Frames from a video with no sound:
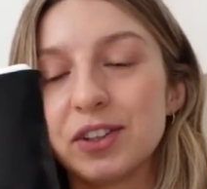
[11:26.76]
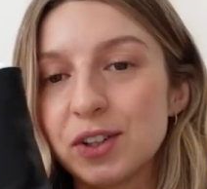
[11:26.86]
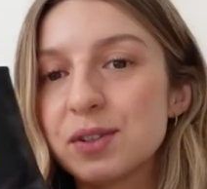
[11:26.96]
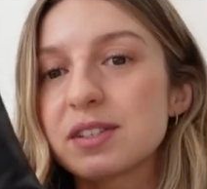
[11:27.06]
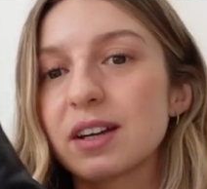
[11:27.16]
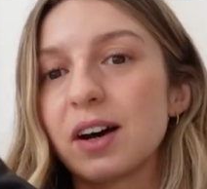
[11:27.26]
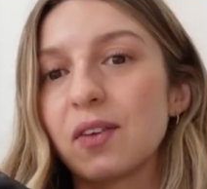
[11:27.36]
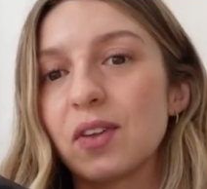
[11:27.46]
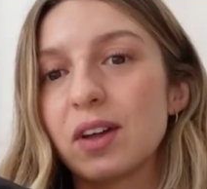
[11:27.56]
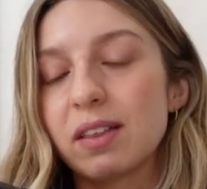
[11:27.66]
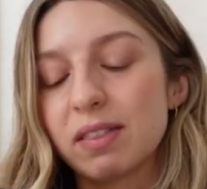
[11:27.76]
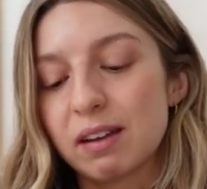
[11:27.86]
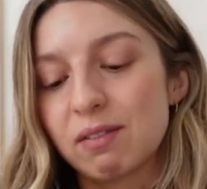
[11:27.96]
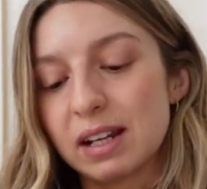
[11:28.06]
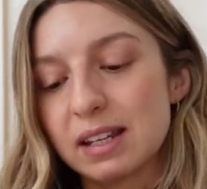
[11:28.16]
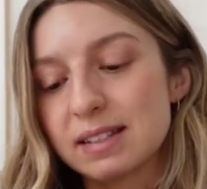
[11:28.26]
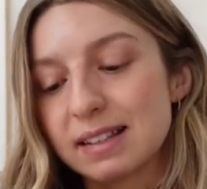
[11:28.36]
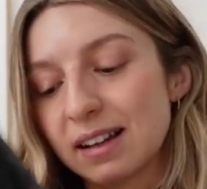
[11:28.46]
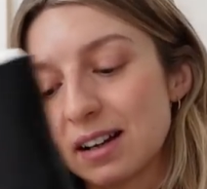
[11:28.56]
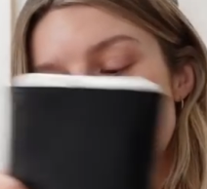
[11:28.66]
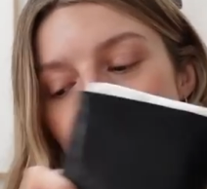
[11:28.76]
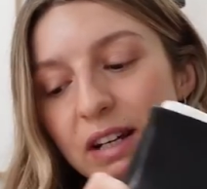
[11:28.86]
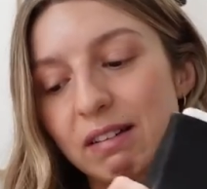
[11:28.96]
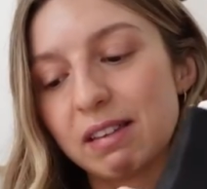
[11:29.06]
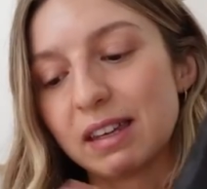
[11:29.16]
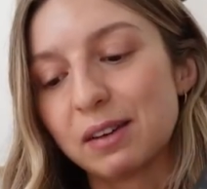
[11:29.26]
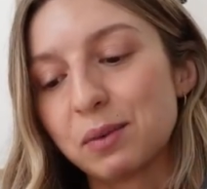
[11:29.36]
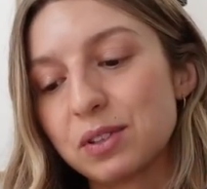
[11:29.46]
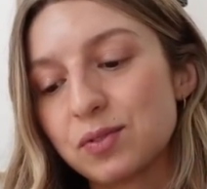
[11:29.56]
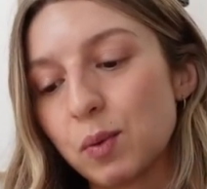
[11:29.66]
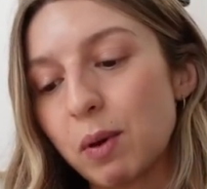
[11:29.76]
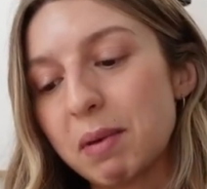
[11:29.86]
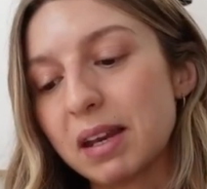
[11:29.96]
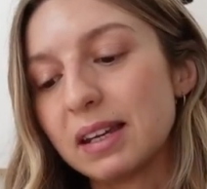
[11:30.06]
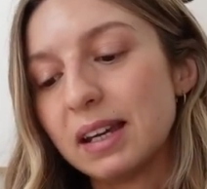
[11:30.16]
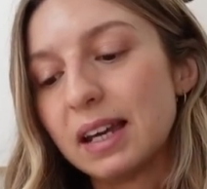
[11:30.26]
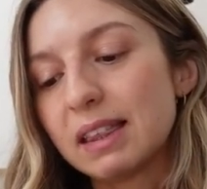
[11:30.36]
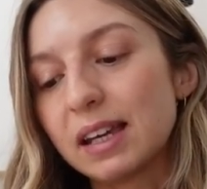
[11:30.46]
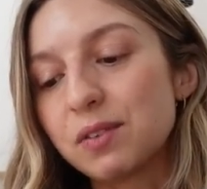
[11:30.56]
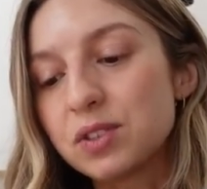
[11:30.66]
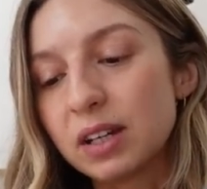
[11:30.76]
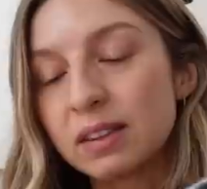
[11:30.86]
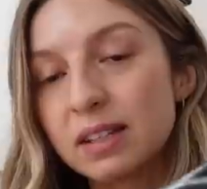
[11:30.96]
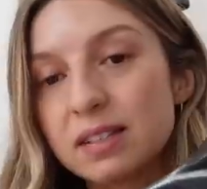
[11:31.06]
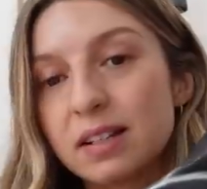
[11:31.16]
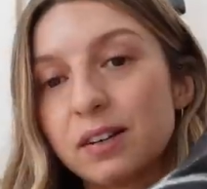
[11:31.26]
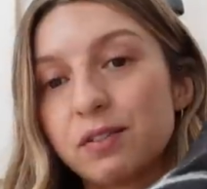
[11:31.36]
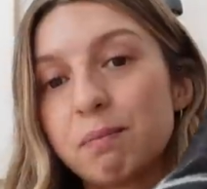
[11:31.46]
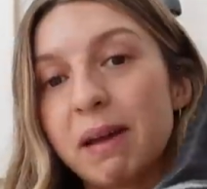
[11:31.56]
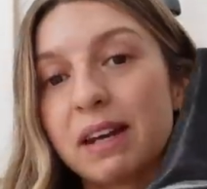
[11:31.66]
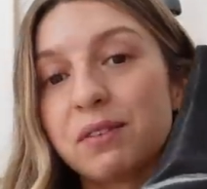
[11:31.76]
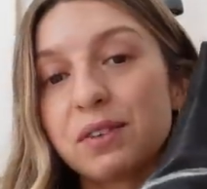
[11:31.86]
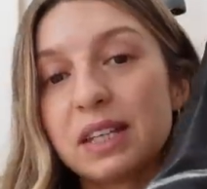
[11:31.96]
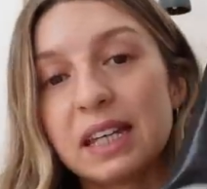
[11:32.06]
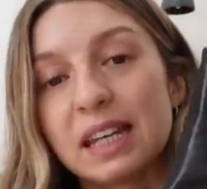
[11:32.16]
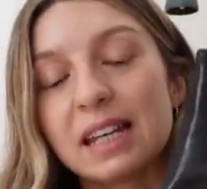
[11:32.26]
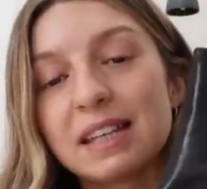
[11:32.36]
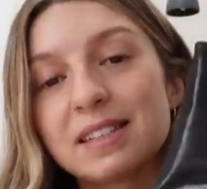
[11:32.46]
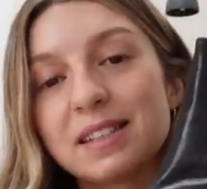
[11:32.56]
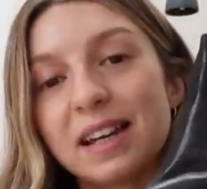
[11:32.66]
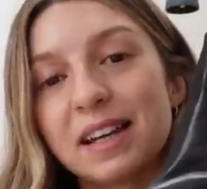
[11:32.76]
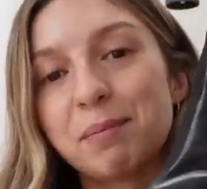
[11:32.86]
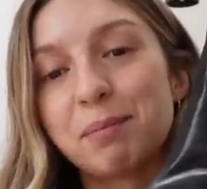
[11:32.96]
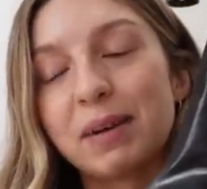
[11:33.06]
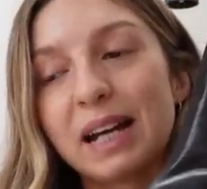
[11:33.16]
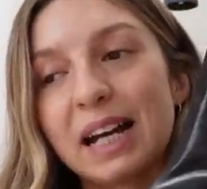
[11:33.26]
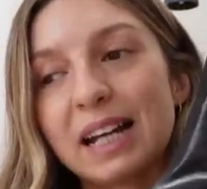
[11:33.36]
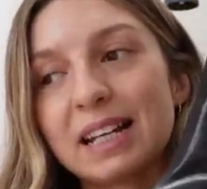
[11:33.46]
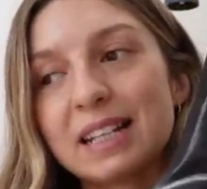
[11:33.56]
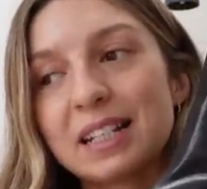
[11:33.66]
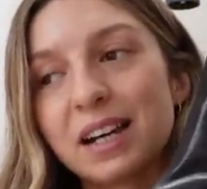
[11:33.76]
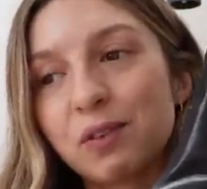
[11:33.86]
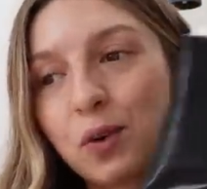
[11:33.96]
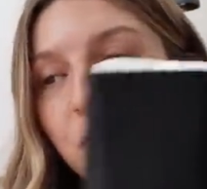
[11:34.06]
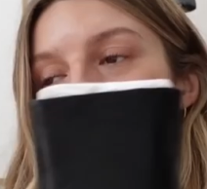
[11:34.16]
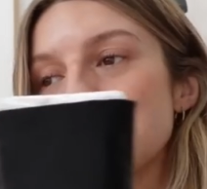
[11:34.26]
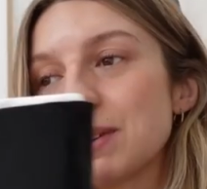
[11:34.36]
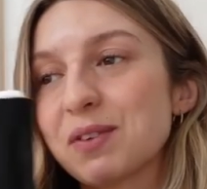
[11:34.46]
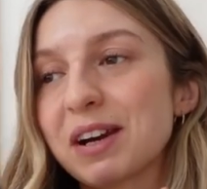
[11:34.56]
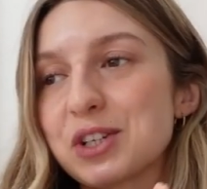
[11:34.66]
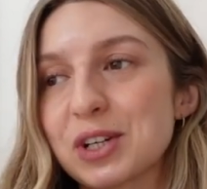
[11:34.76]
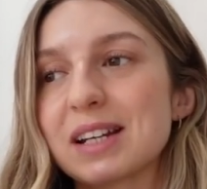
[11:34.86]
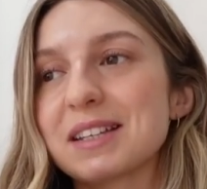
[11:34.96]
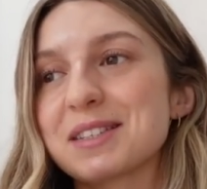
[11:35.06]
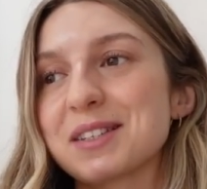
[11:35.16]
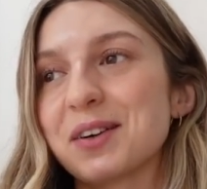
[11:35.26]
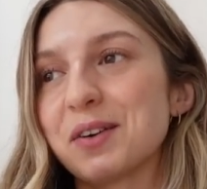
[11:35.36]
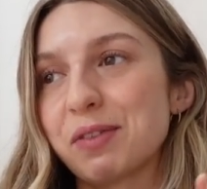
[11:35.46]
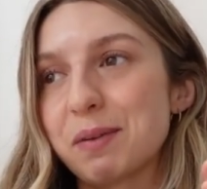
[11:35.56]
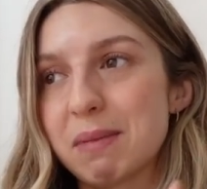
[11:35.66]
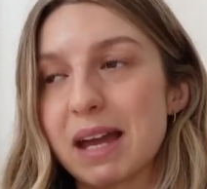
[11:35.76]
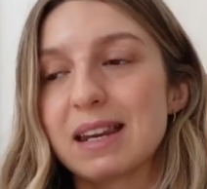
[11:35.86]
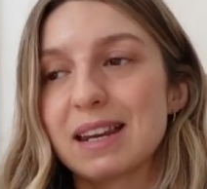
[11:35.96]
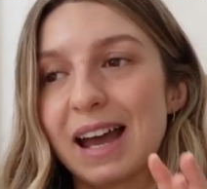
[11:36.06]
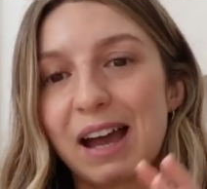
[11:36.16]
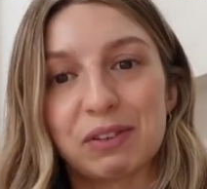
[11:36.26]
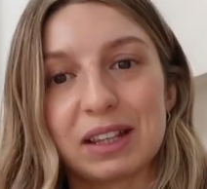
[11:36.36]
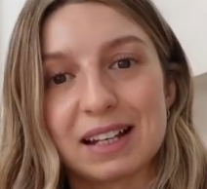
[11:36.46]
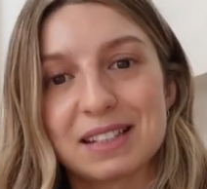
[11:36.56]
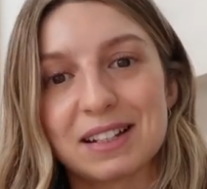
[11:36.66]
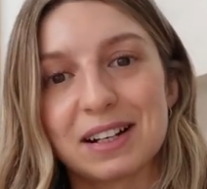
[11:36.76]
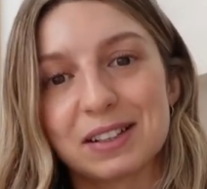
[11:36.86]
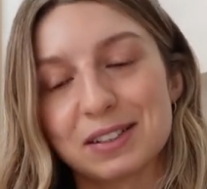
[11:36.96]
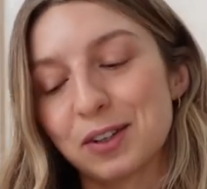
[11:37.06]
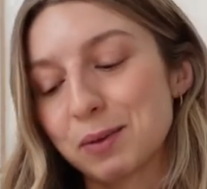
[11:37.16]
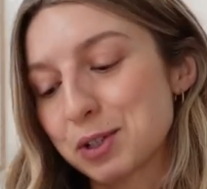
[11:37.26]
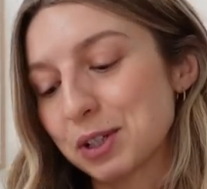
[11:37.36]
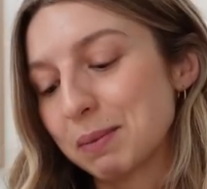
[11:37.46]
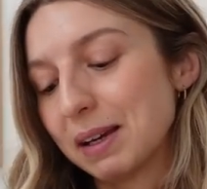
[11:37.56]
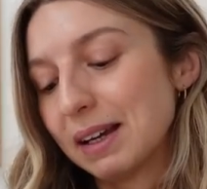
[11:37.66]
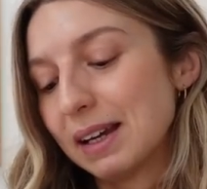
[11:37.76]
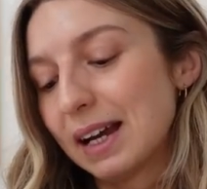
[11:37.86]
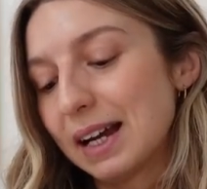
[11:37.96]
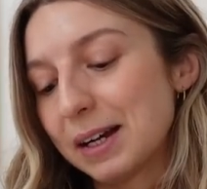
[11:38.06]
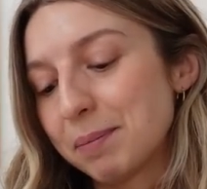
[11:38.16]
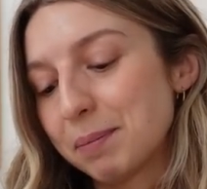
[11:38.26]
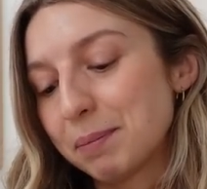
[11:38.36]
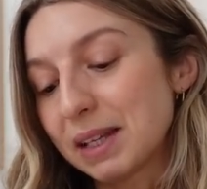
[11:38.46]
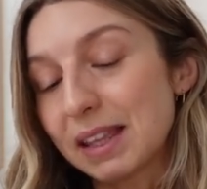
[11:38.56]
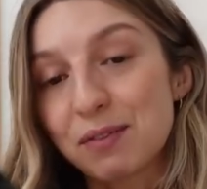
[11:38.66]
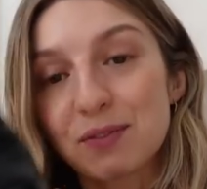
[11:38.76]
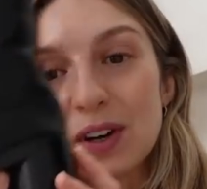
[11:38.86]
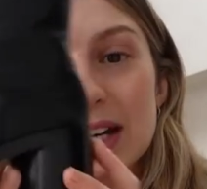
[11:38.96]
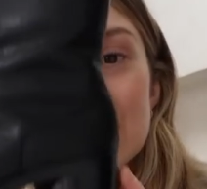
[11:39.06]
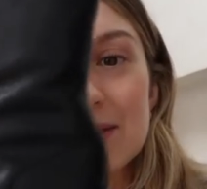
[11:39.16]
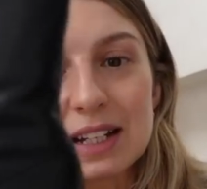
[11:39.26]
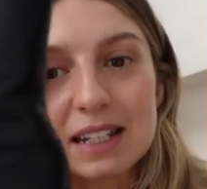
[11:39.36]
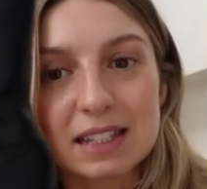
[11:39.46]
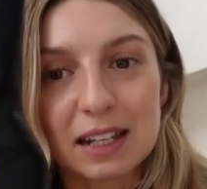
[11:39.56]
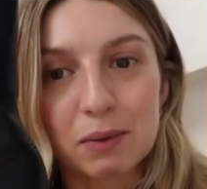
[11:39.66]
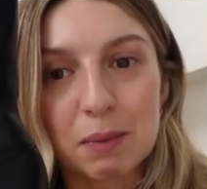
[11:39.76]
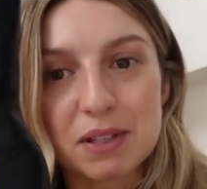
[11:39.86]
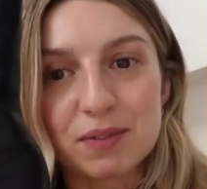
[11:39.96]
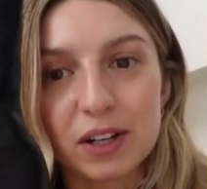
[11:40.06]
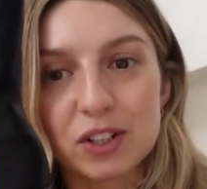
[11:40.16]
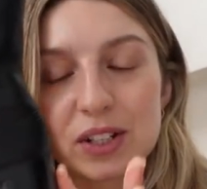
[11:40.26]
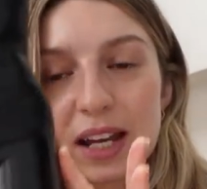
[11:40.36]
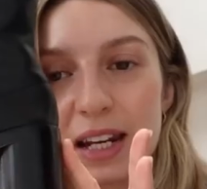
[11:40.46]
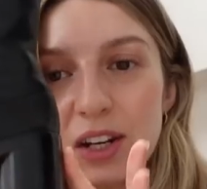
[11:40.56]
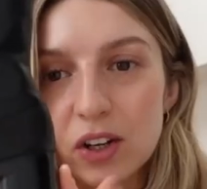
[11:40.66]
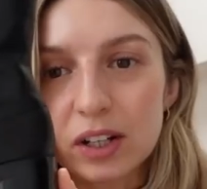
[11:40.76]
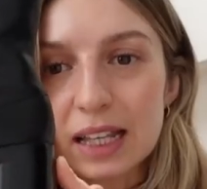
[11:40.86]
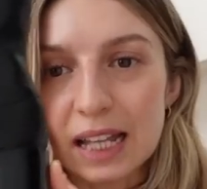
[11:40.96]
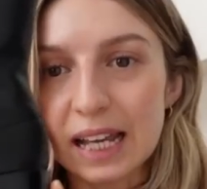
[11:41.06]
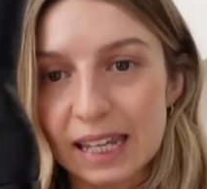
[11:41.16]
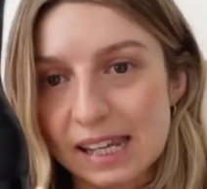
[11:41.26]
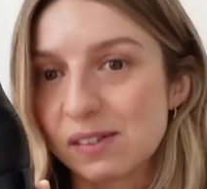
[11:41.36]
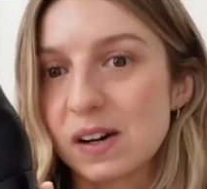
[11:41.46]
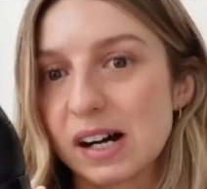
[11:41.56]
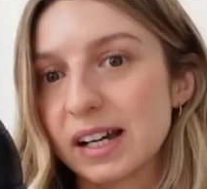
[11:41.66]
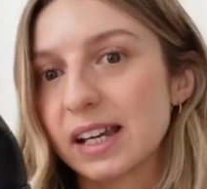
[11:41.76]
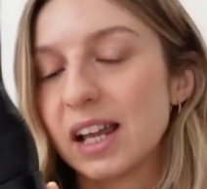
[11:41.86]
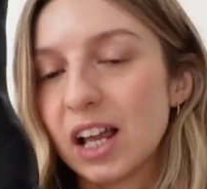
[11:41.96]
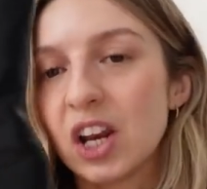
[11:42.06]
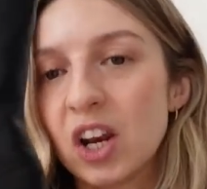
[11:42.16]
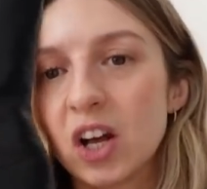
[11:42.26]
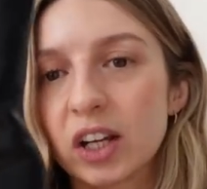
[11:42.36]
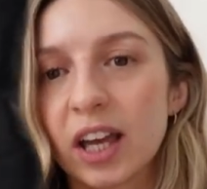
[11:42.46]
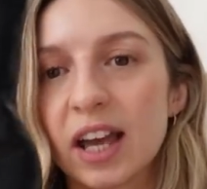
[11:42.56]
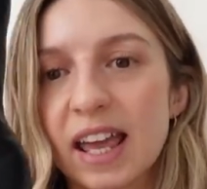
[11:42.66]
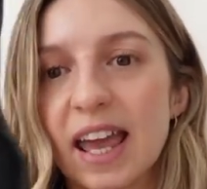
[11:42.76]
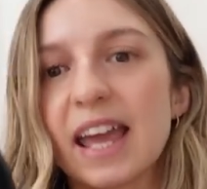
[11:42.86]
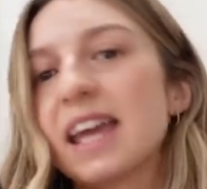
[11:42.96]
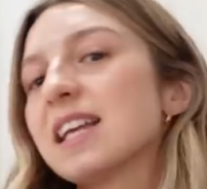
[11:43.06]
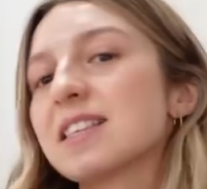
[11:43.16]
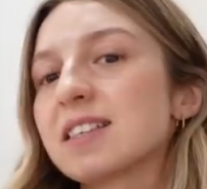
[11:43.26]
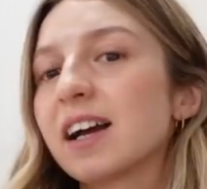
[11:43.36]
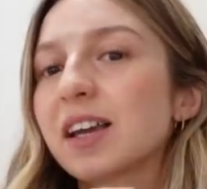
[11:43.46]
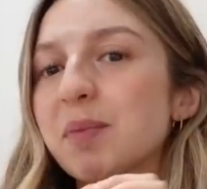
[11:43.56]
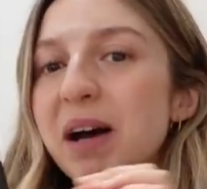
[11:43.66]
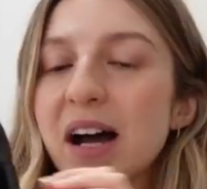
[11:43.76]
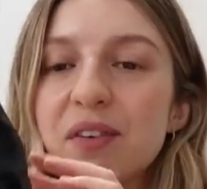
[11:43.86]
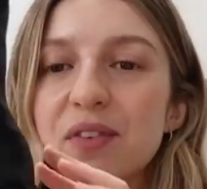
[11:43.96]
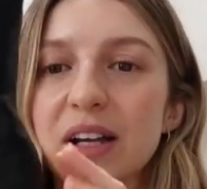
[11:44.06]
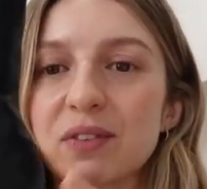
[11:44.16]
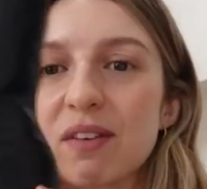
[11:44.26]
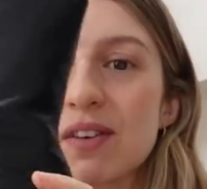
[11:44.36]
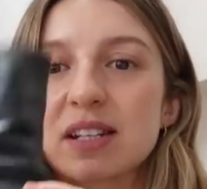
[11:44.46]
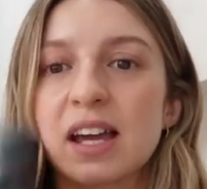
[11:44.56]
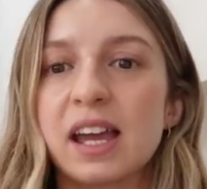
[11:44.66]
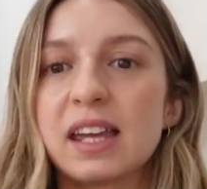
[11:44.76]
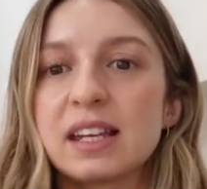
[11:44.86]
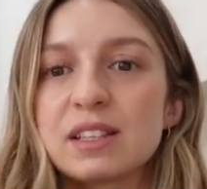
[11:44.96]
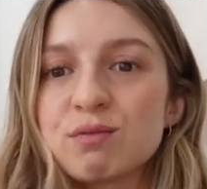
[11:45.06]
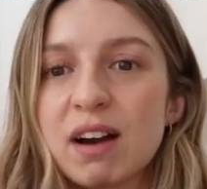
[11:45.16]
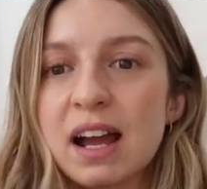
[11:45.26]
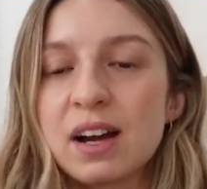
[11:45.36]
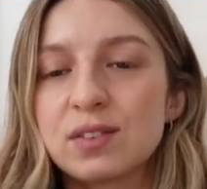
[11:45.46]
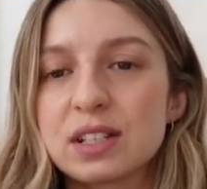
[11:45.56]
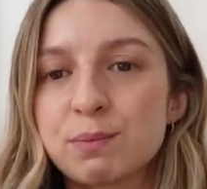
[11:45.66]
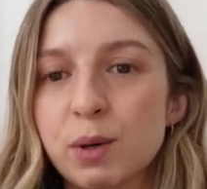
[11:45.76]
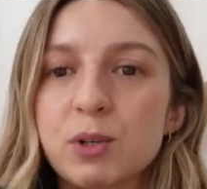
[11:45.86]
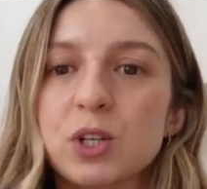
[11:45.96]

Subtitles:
a new style that they released last year, I think it was, for women. They've done this style for men for years, and I've always been very jealous of the men having that style as an option. But they finally released it in a women's version, and look at that heel height. Look at it, it's like perfect for every day. It's round, it's proper